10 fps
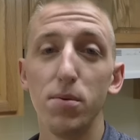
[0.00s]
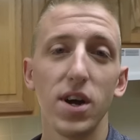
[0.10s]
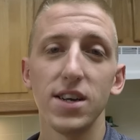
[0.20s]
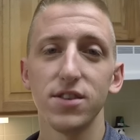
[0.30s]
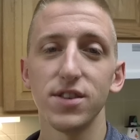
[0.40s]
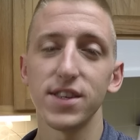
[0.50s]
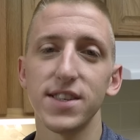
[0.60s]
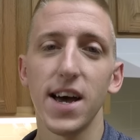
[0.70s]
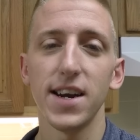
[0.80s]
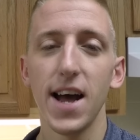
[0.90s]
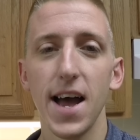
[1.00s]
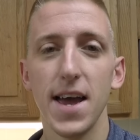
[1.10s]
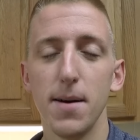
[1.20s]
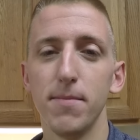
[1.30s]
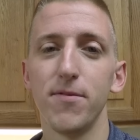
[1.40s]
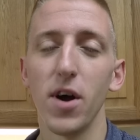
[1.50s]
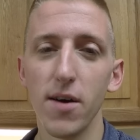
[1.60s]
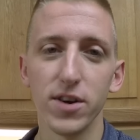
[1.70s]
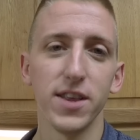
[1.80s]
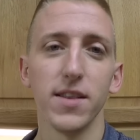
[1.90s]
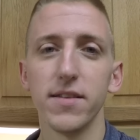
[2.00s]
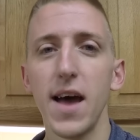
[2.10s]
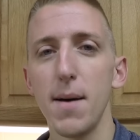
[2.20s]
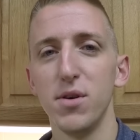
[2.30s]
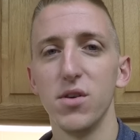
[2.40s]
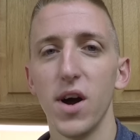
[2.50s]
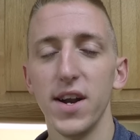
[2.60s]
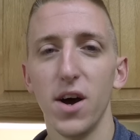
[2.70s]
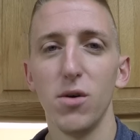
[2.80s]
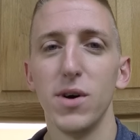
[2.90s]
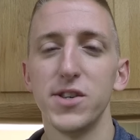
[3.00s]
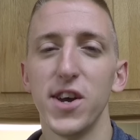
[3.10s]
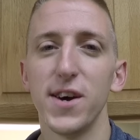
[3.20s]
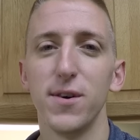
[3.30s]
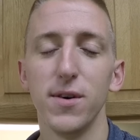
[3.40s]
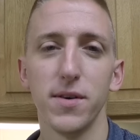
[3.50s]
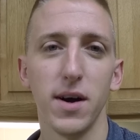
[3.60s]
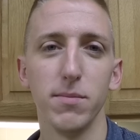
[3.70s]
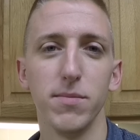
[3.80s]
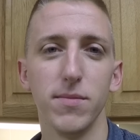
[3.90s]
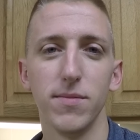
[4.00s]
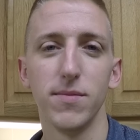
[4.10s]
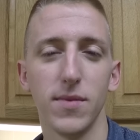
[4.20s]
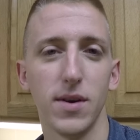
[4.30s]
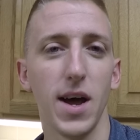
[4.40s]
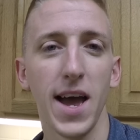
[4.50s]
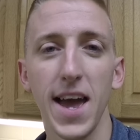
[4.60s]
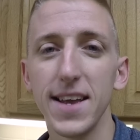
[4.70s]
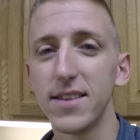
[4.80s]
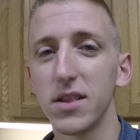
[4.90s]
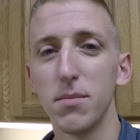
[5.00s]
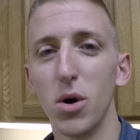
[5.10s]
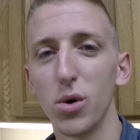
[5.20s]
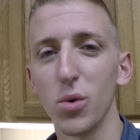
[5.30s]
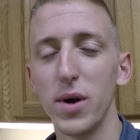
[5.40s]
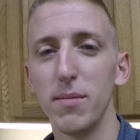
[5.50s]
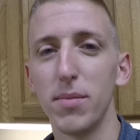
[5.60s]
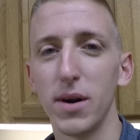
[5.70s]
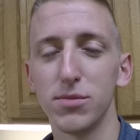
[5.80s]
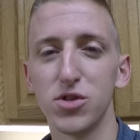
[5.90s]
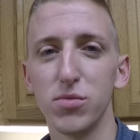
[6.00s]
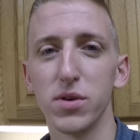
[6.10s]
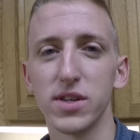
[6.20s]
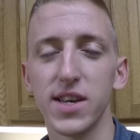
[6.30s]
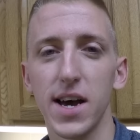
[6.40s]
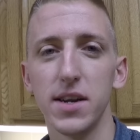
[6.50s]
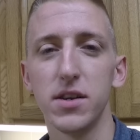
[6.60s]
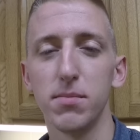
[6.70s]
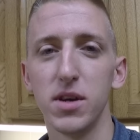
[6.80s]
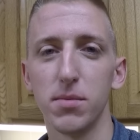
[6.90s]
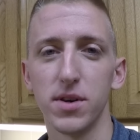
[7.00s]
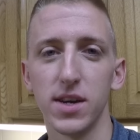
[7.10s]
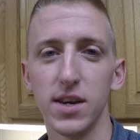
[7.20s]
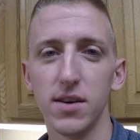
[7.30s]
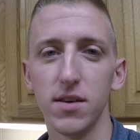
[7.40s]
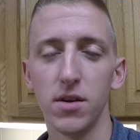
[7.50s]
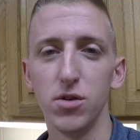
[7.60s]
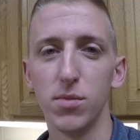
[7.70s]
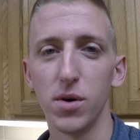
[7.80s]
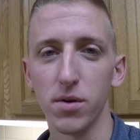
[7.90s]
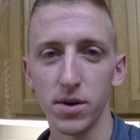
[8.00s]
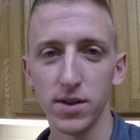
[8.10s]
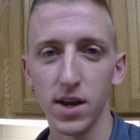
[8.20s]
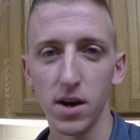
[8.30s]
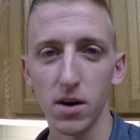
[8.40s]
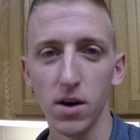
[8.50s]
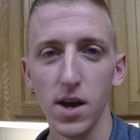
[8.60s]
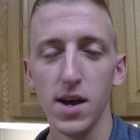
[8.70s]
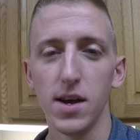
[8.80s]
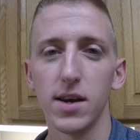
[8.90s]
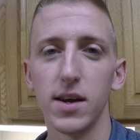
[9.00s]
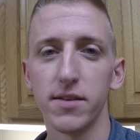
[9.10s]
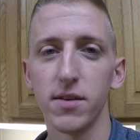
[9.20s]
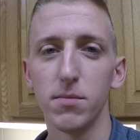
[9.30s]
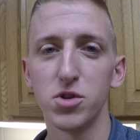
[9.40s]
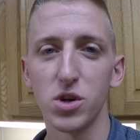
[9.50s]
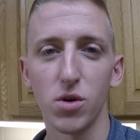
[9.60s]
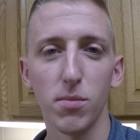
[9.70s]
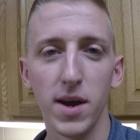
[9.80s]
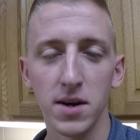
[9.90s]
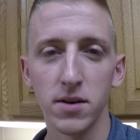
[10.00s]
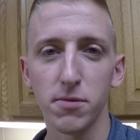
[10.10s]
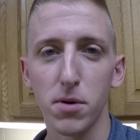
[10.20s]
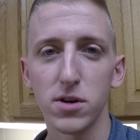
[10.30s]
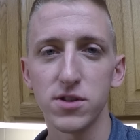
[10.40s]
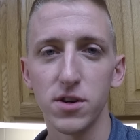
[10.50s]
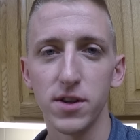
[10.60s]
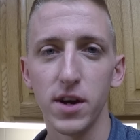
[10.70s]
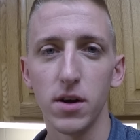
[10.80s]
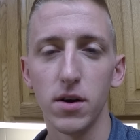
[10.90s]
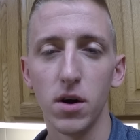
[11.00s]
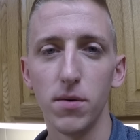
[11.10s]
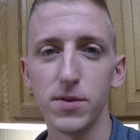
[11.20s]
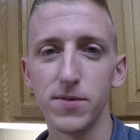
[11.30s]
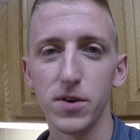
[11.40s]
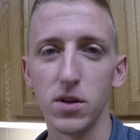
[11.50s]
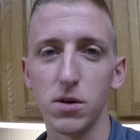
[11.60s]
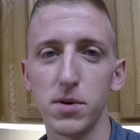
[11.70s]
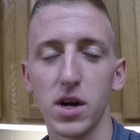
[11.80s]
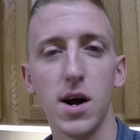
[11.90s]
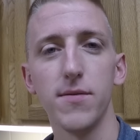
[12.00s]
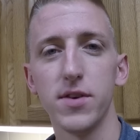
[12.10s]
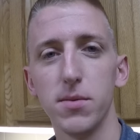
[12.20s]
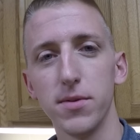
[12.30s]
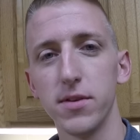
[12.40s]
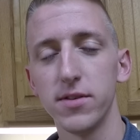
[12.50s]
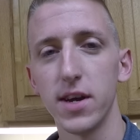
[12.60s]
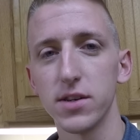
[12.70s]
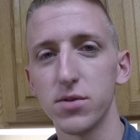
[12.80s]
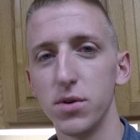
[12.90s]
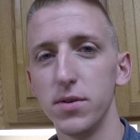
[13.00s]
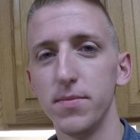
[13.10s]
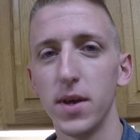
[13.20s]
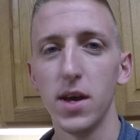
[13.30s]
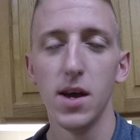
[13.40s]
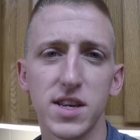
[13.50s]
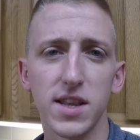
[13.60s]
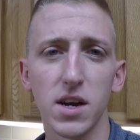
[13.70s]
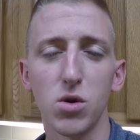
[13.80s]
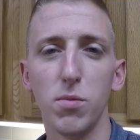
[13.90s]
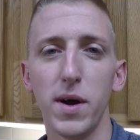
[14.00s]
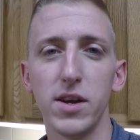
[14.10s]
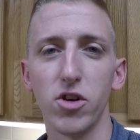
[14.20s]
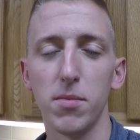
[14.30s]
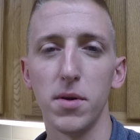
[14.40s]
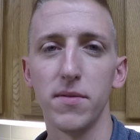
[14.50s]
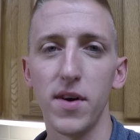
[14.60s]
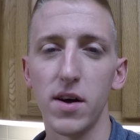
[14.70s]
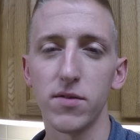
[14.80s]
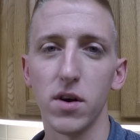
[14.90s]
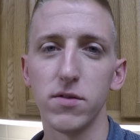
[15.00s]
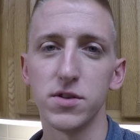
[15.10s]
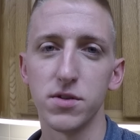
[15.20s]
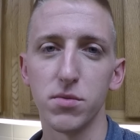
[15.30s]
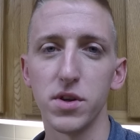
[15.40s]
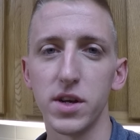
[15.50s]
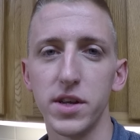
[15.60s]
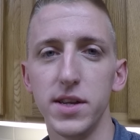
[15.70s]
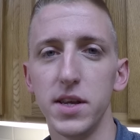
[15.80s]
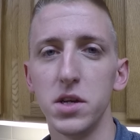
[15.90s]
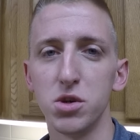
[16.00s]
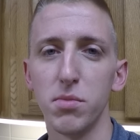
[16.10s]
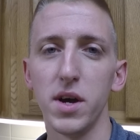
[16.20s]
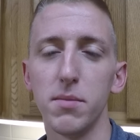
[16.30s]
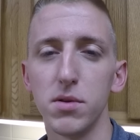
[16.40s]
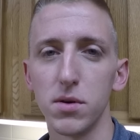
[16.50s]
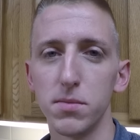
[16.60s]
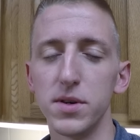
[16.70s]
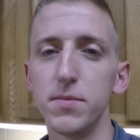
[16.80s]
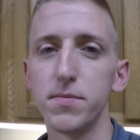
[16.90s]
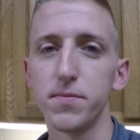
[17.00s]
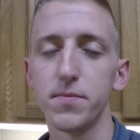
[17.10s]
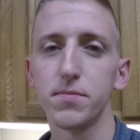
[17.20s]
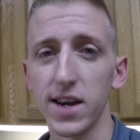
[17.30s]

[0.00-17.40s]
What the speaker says: I hope you guys are as excited as I am for everything that's happening right now on my channel. I hate that the motor went, but I'm super excited to be able to get a new motor in there, get some general maintenance parts on there, and hopefully feel a little bit confident with this next one. Plus get that cool paint job on the valve covers and really clean the engine bay up a little bit.